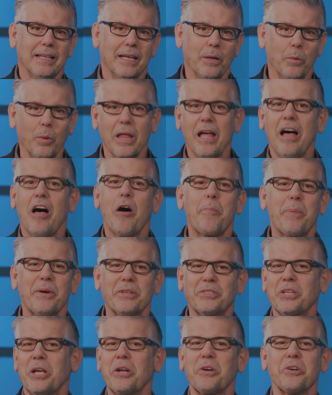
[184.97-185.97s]
It will help
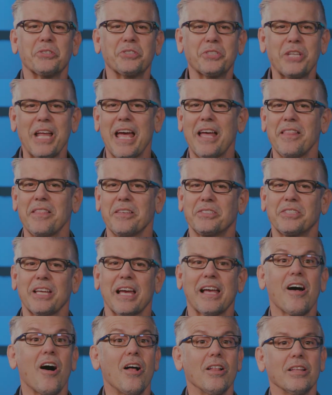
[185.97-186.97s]
us understand the
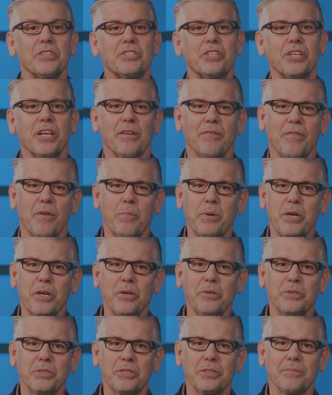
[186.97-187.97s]
psychology of
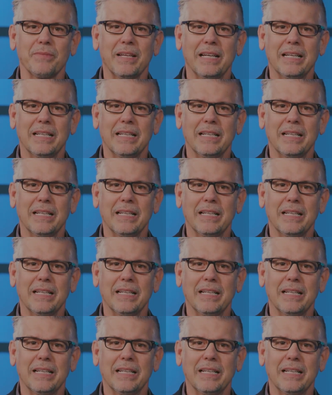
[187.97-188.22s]
abuse,